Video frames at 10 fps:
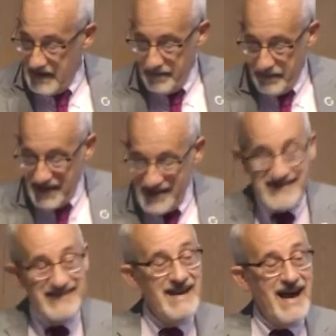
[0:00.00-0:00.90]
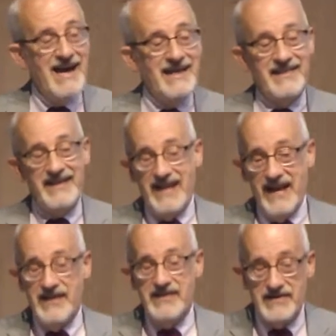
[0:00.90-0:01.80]
But it is not the
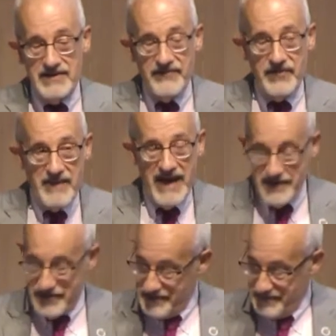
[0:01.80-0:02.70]
end of the matter.